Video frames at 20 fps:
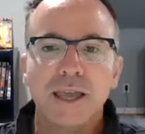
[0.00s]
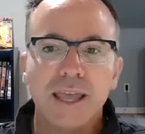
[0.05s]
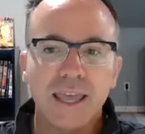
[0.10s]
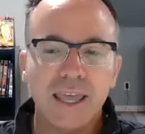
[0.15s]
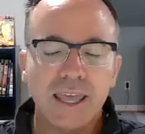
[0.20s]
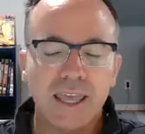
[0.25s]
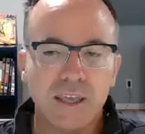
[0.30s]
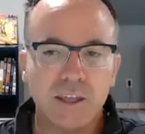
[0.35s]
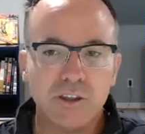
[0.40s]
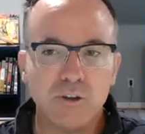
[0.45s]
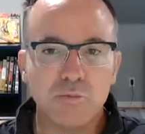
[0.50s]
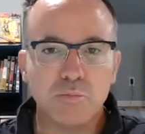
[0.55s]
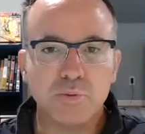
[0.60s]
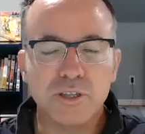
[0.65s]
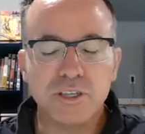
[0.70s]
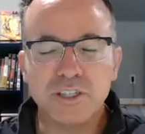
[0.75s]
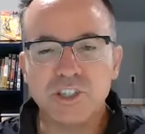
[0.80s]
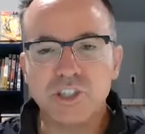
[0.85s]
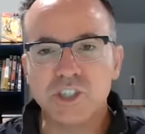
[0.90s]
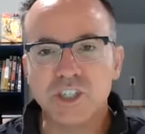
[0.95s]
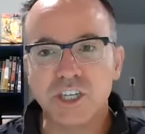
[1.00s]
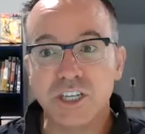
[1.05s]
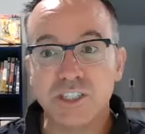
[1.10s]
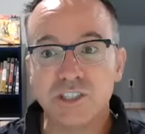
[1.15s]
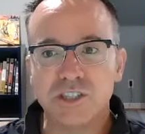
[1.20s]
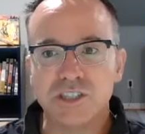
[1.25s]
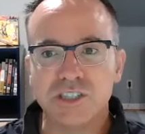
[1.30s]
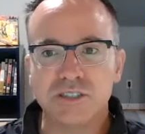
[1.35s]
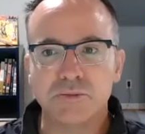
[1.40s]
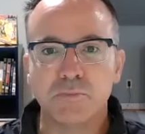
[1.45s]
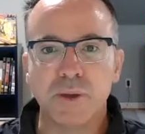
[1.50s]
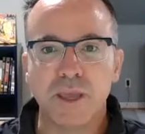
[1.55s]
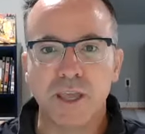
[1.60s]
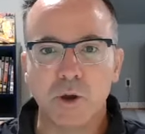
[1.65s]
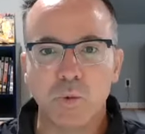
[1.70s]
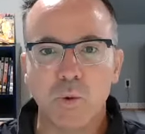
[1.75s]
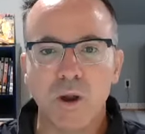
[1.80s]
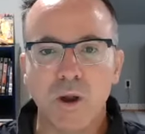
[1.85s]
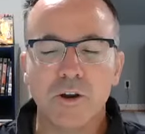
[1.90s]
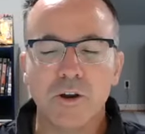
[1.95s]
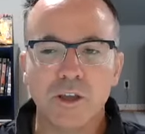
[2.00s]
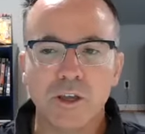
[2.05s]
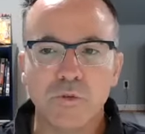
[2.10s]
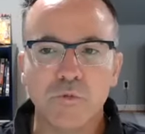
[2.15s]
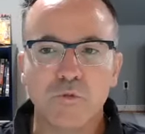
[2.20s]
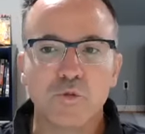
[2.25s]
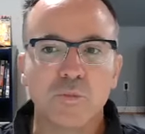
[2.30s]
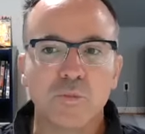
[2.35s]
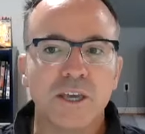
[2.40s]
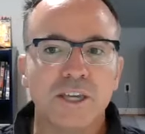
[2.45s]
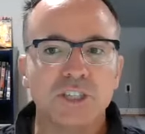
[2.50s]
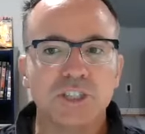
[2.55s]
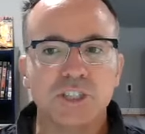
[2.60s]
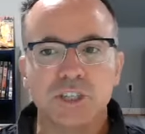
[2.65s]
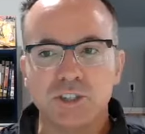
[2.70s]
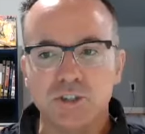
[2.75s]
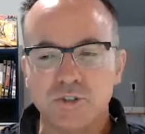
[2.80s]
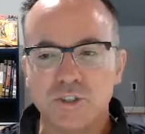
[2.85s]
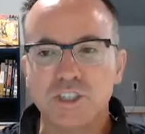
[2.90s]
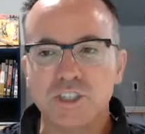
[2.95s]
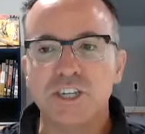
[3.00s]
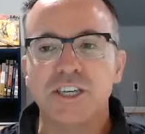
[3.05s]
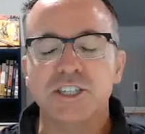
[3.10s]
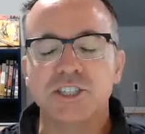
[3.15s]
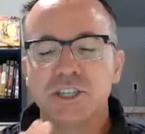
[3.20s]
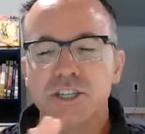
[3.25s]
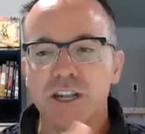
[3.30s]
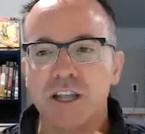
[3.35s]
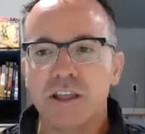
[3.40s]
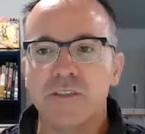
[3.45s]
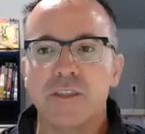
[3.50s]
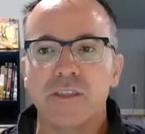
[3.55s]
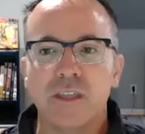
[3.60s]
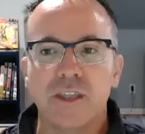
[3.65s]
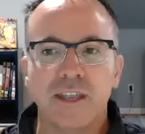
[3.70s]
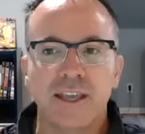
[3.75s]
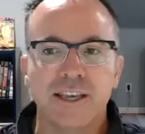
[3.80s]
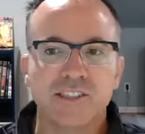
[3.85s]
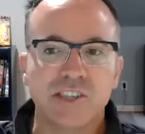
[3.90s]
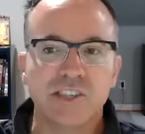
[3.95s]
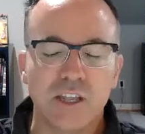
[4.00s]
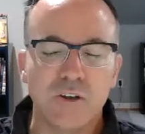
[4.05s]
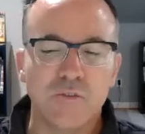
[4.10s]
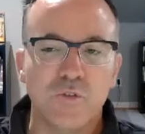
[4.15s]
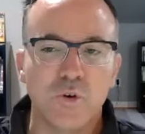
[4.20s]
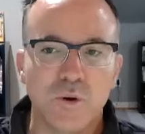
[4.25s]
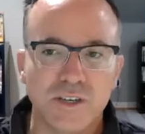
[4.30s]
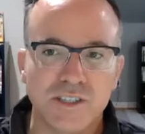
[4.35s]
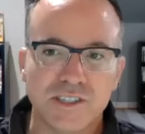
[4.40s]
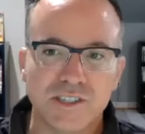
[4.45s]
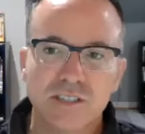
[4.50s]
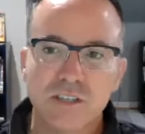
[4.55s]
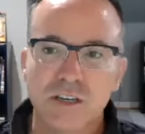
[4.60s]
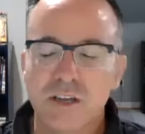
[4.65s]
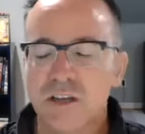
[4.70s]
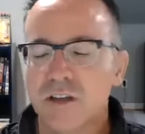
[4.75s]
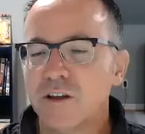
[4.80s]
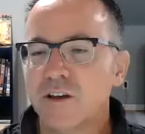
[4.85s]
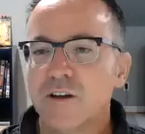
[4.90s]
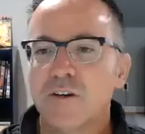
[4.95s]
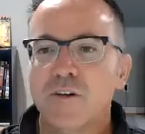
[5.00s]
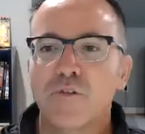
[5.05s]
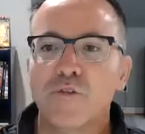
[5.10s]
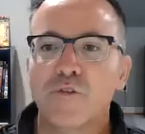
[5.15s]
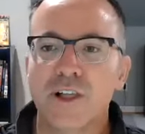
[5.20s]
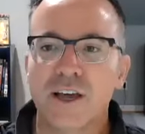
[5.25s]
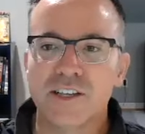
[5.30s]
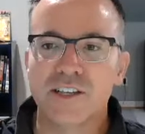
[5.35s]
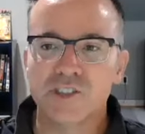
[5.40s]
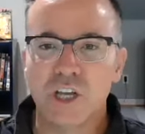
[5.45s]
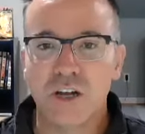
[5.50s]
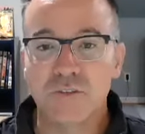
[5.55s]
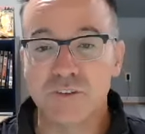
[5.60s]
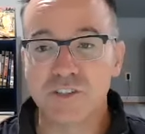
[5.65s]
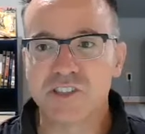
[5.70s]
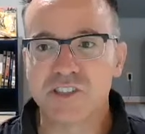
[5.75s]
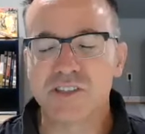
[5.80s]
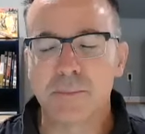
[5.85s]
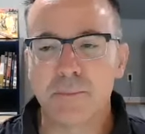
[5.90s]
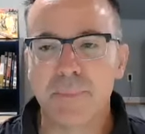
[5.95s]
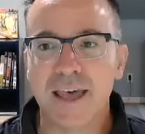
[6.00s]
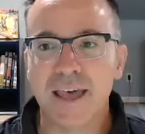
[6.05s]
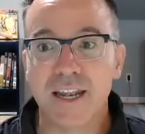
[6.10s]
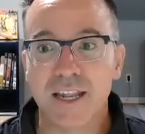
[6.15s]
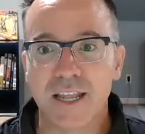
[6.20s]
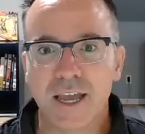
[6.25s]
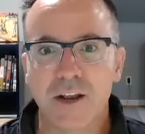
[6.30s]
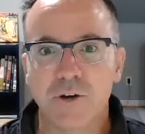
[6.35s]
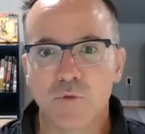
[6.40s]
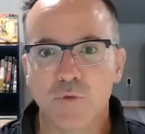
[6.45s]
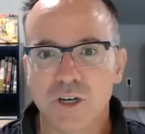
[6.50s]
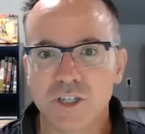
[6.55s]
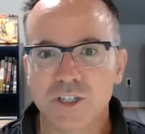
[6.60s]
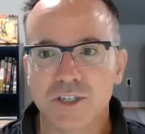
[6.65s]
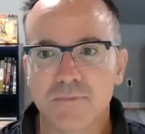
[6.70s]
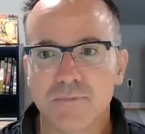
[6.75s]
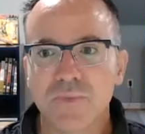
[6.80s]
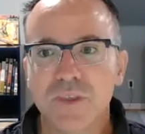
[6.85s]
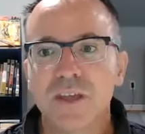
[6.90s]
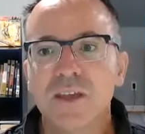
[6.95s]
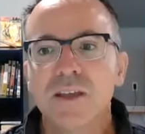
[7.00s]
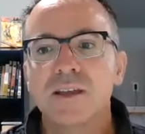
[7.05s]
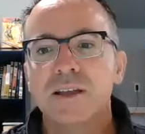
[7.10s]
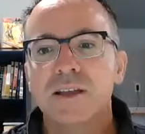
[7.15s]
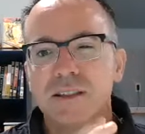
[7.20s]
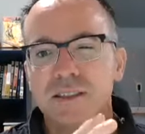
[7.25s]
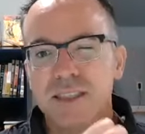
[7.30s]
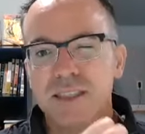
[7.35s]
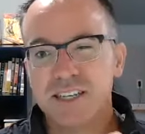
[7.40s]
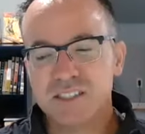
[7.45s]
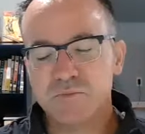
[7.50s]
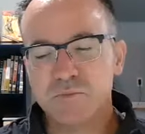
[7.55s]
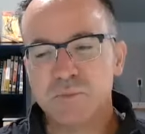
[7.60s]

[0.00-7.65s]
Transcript: Hey, can you please change this bank routing information? You change it, and then the next invoice flies off to some bad guy in Russia. That's